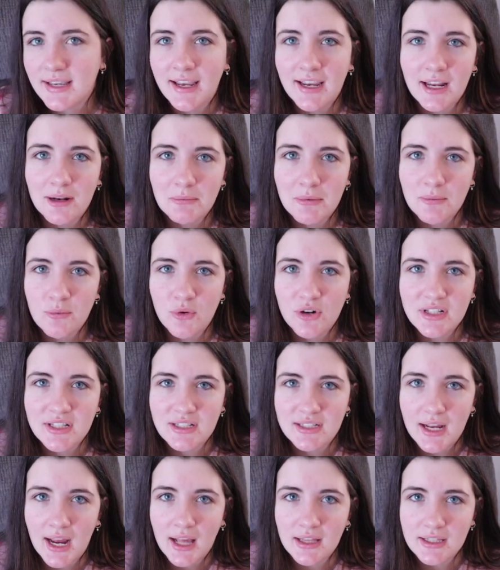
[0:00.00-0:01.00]
can be more
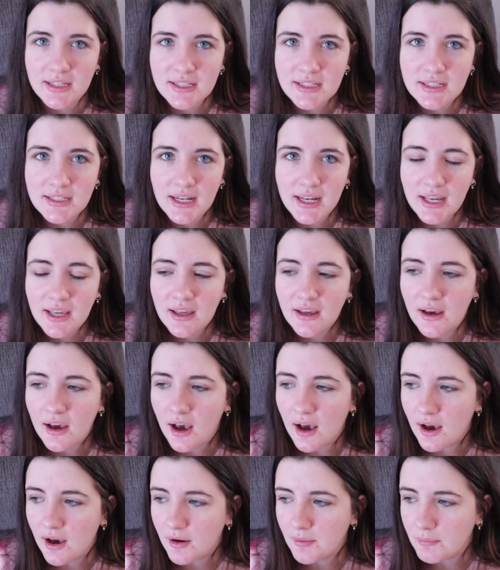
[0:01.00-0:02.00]
stylistic,
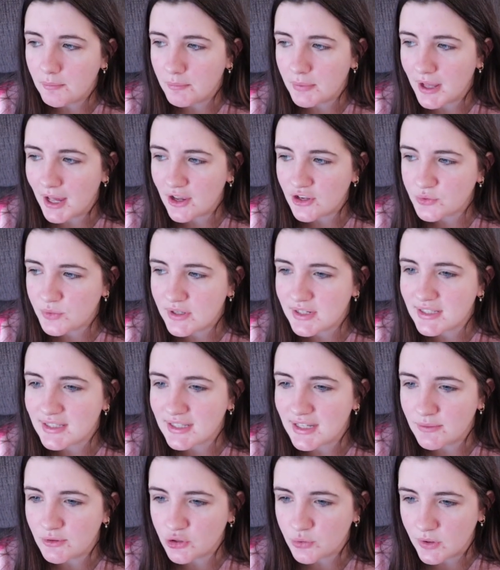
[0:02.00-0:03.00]
but I just want to
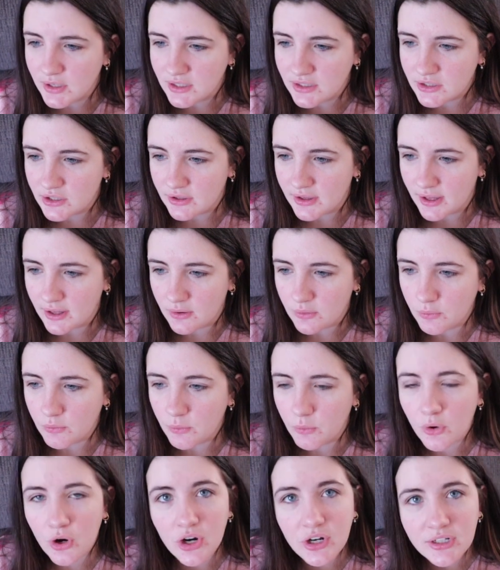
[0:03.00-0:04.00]
see which ones are like
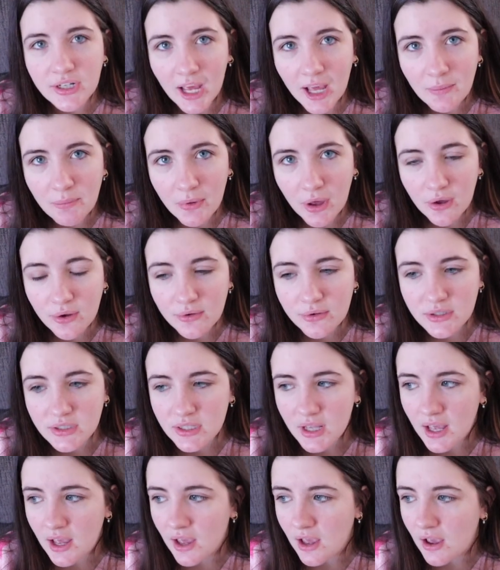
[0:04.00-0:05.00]
word
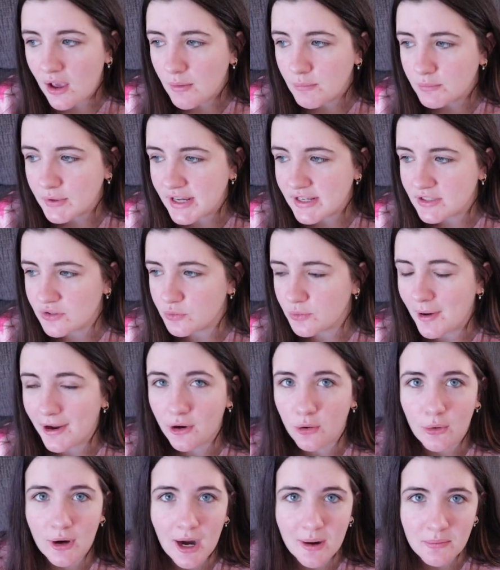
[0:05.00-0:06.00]
typos, places where my
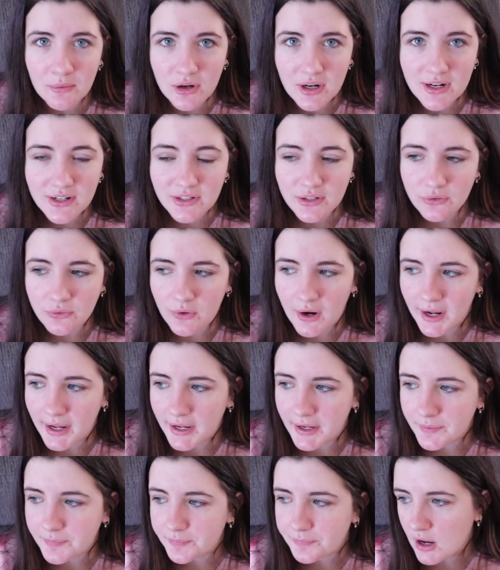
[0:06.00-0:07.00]
grammar isn't
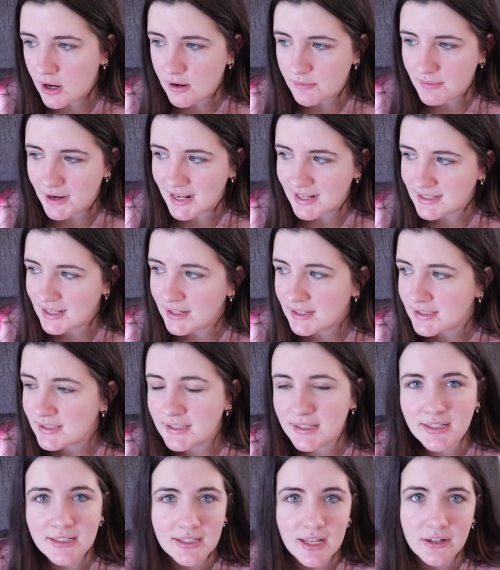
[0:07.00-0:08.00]
right, any
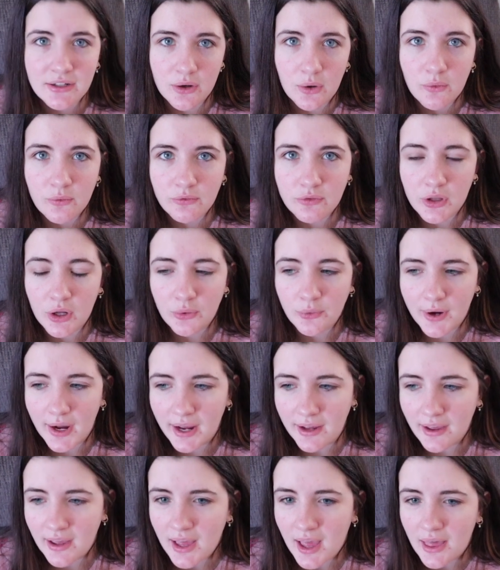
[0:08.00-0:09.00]
sentences that don't flow
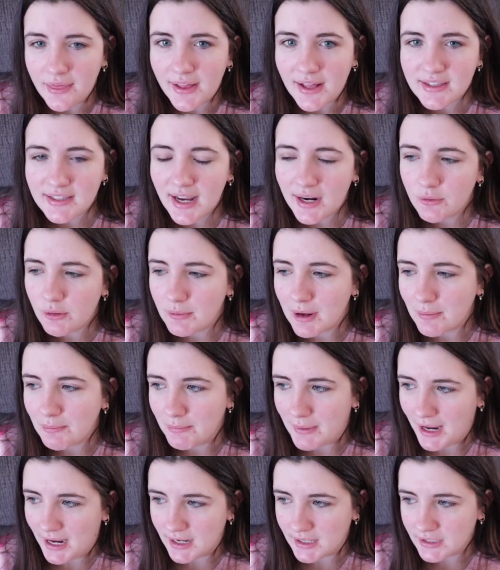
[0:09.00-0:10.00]
right. That's kind of what my
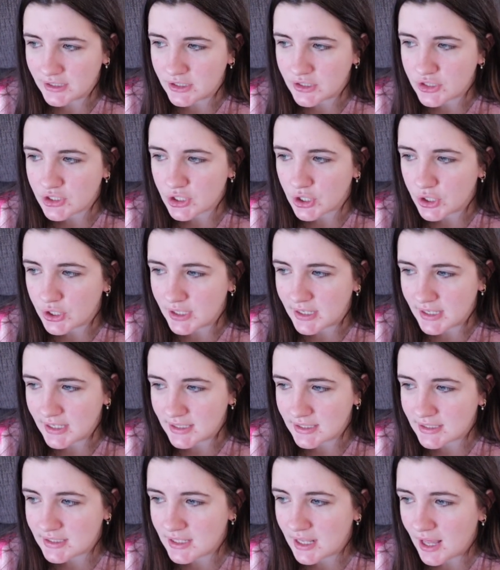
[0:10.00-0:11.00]
main concern
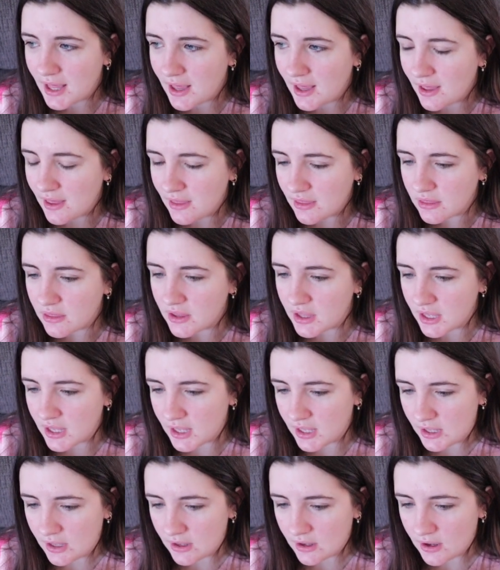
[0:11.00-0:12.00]
is.
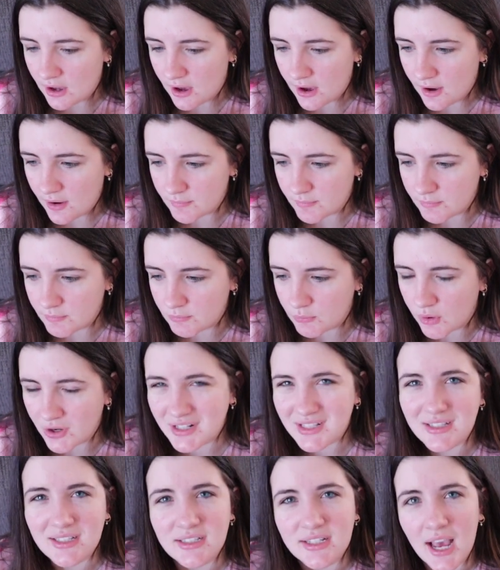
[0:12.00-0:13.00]
The more
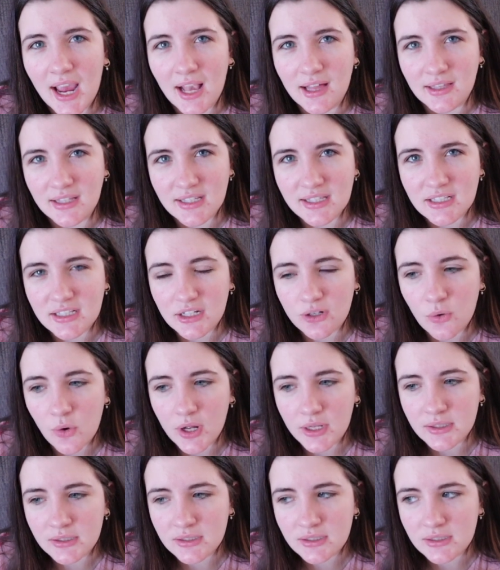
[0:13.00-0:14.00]
stylistic
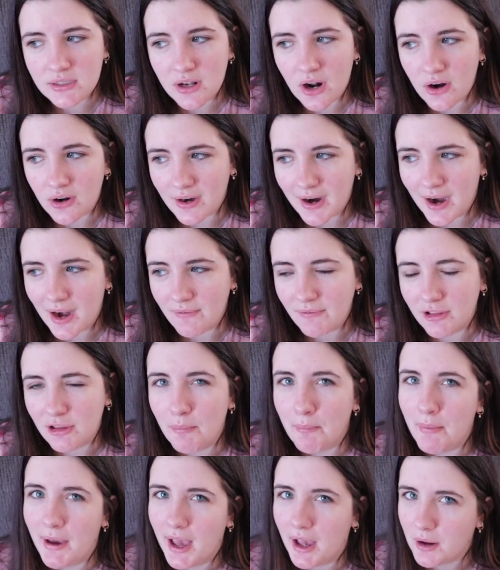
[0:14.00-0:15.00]
ones are kind of on the
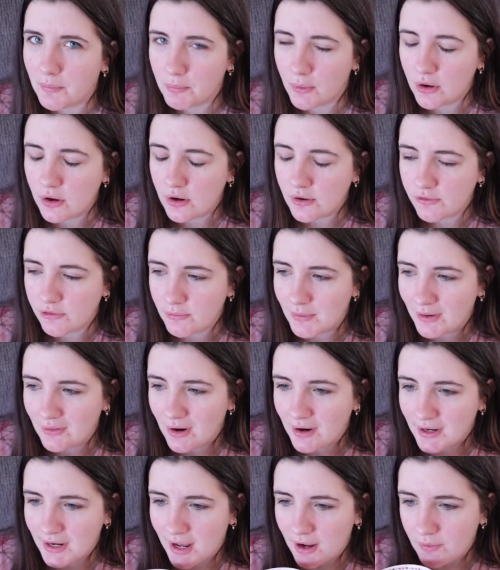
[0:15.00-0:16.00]
back burner for me
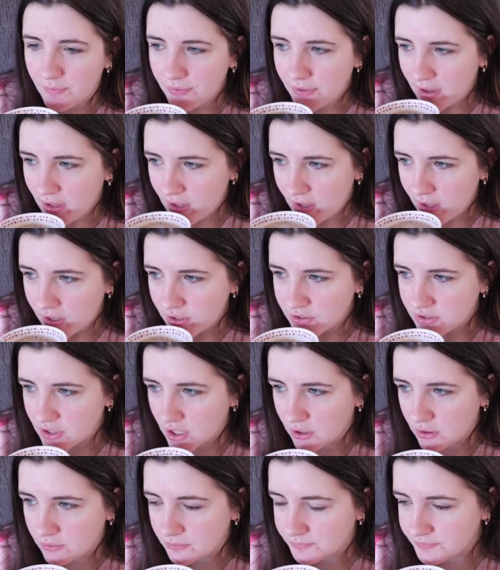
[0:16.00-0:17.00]
right now.
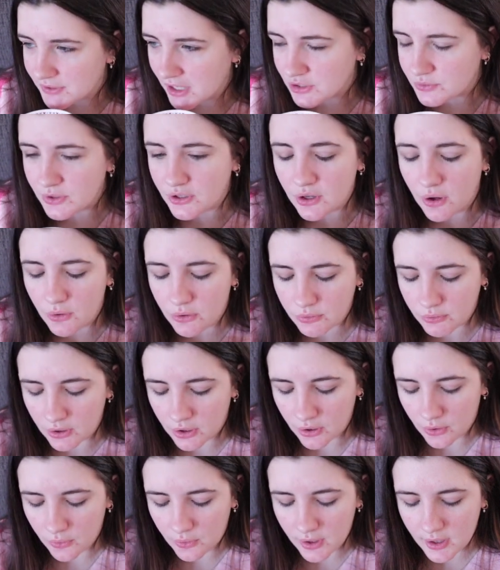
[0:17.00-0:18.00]
So I just want to go
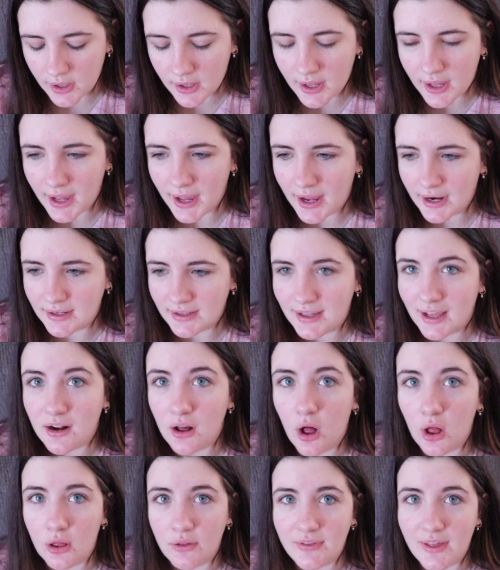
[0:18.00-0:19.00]
through and get
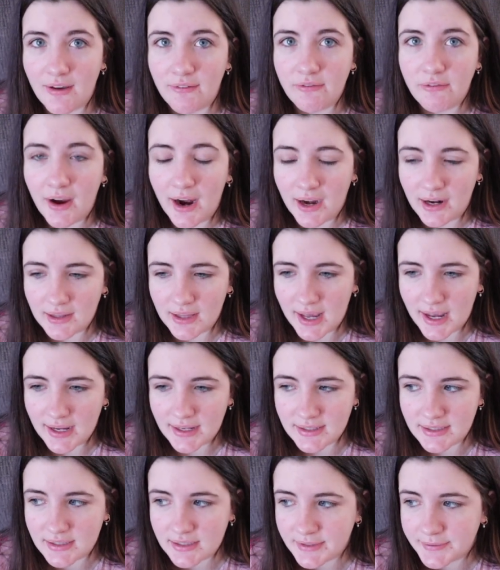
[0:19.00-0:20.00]
all of that
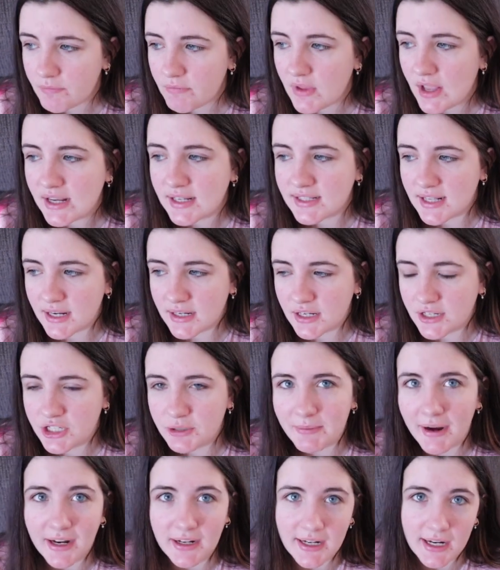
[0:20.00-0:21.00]
finalized, send it
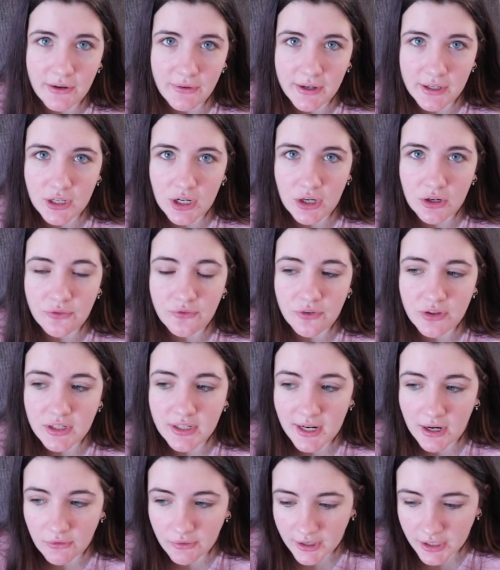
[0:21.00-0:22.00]
to my narrator for the
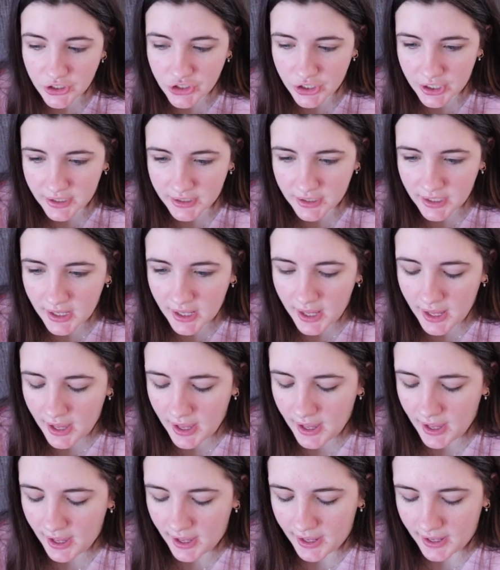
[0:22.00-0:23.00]
narration,
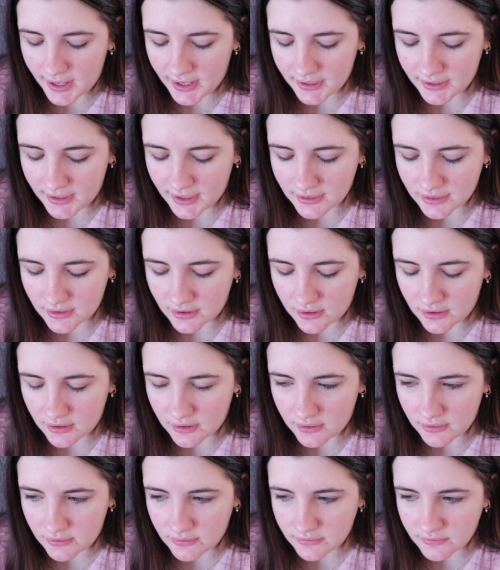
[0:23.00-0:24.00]
and get
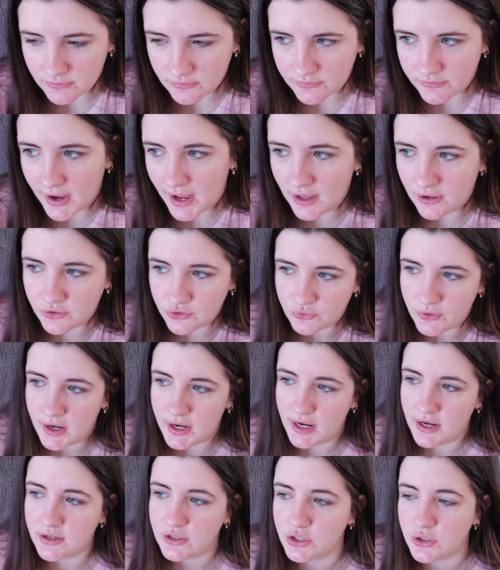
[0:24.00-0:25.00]
the files
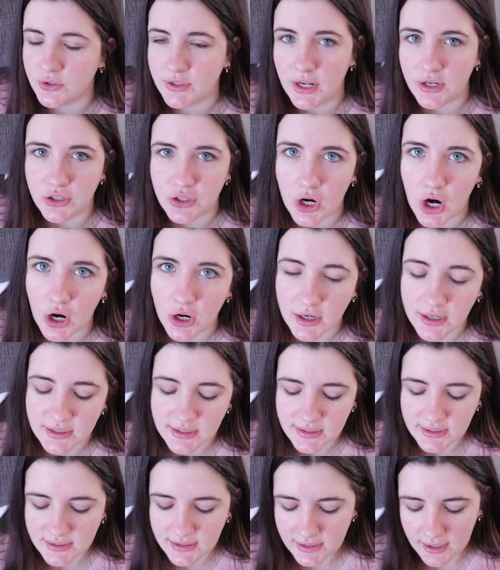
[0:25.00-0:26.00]
ready to send to
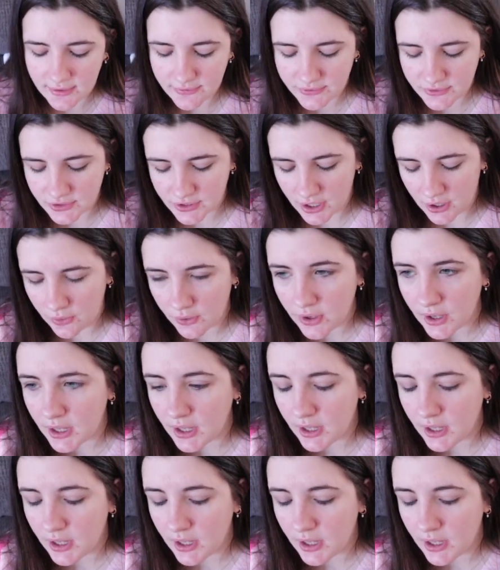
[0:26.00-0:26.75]
ARCs and stuff. So